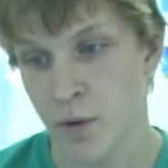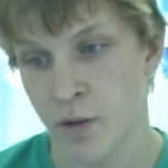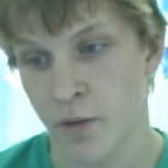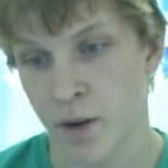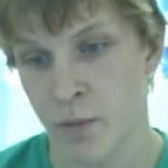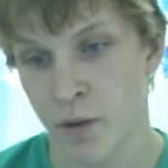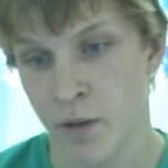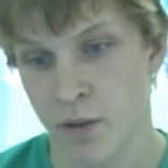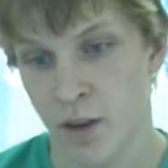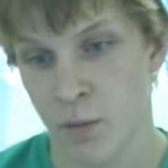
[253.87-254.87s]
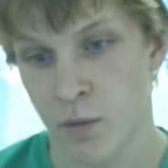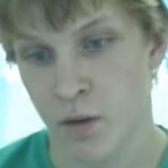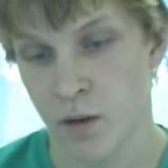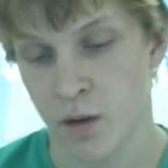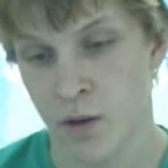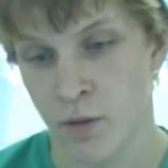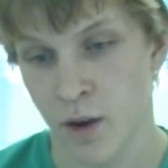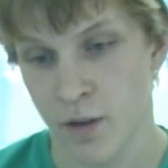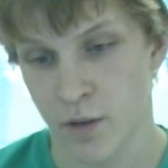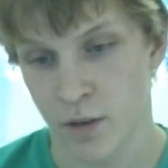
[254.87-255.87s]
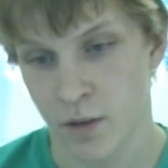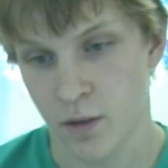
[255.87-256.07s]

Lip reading: divided by the same divisor.